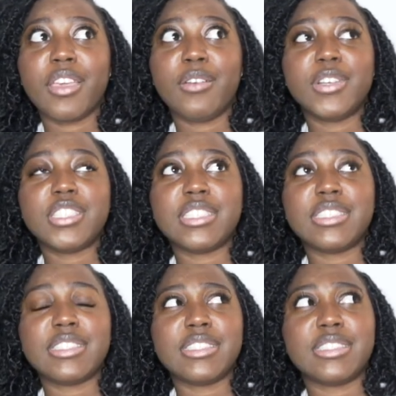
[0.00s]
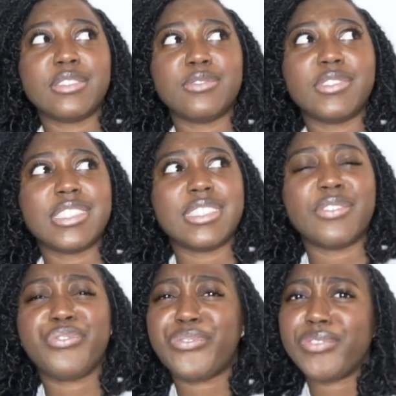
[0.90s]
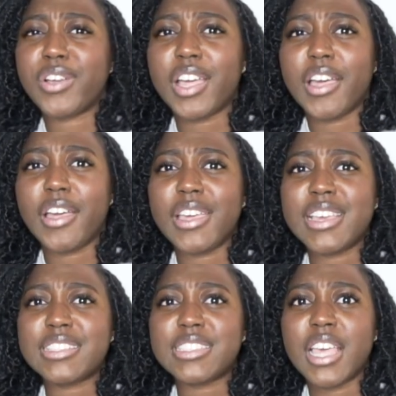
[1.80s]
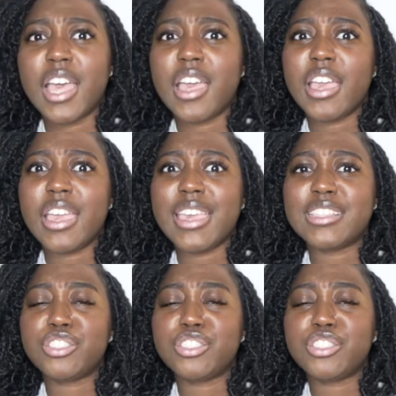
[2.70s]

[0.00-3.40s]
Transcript: which is, what is it? It's